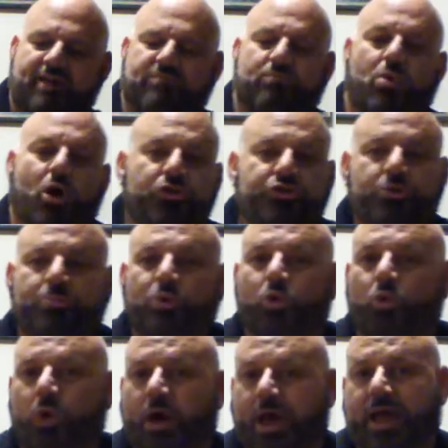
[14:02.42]
multiple
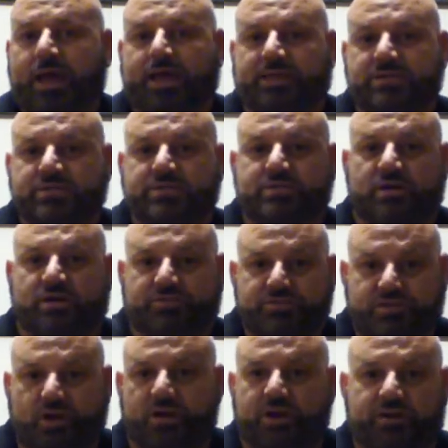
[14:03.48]
ways of
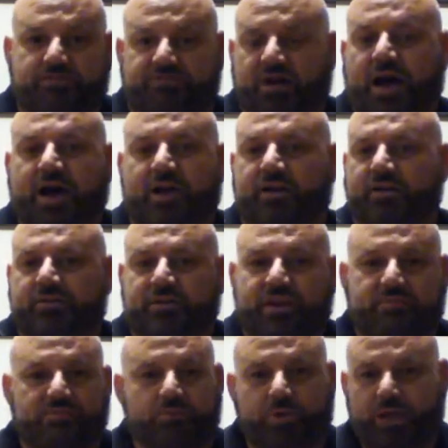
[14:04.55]
starting a fire.
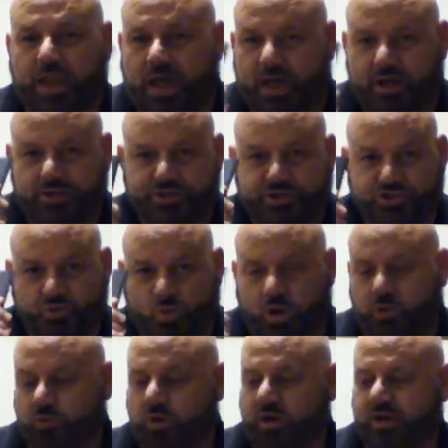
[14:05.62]
Never rely on just
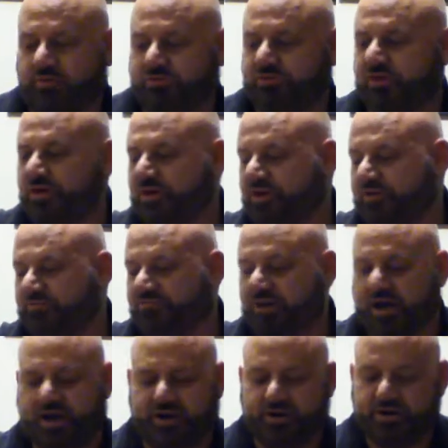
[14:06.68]
one way of starting a
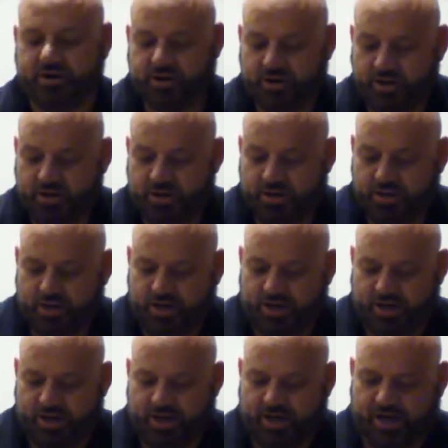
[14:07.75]

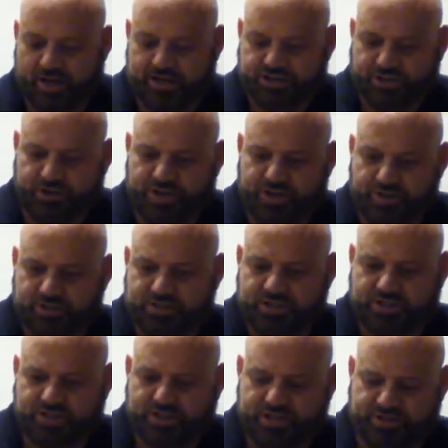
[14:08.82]
fire. So
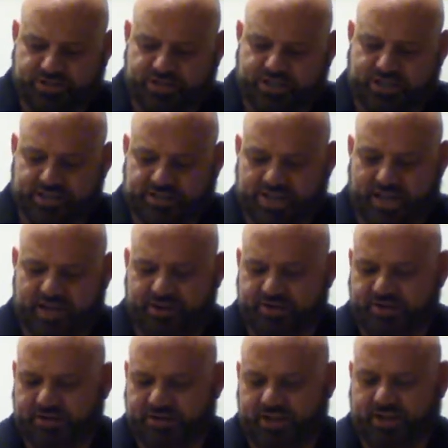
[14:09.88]
here's the
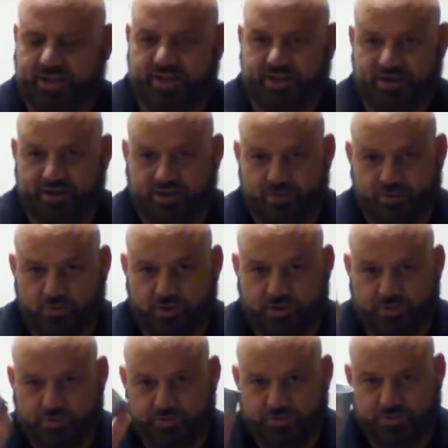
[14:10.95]
container. Again, another one of
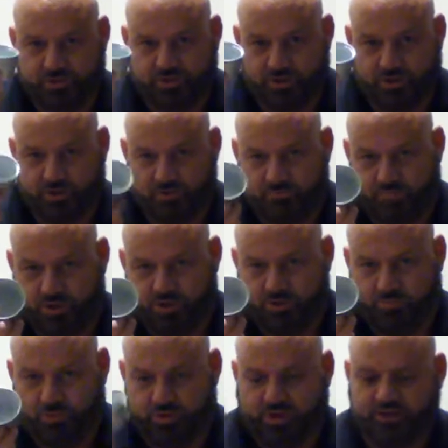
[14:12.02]
those
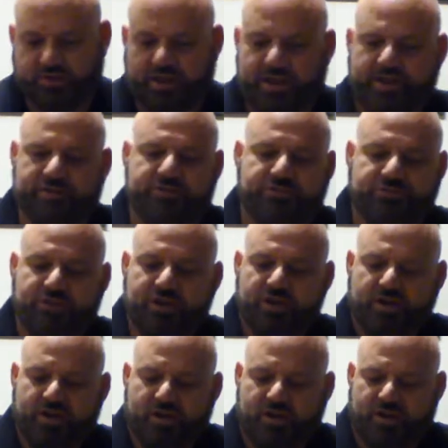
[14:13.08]
burnable containers.
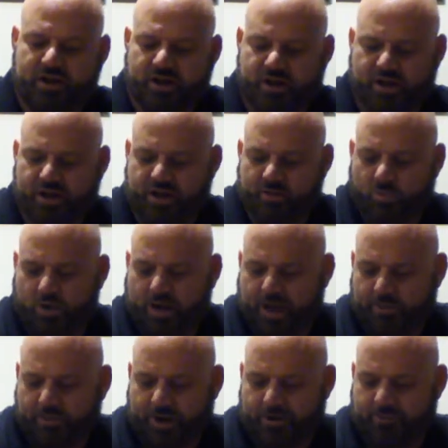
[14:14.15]
And what I
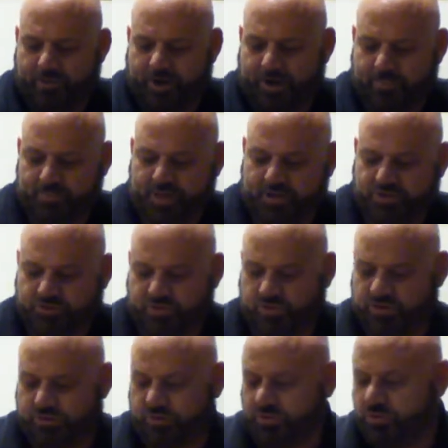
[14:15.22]
recommend you
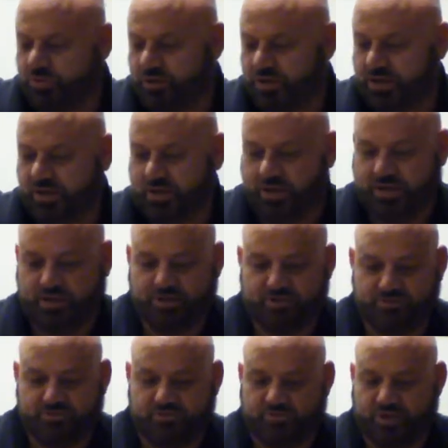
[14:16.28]
do is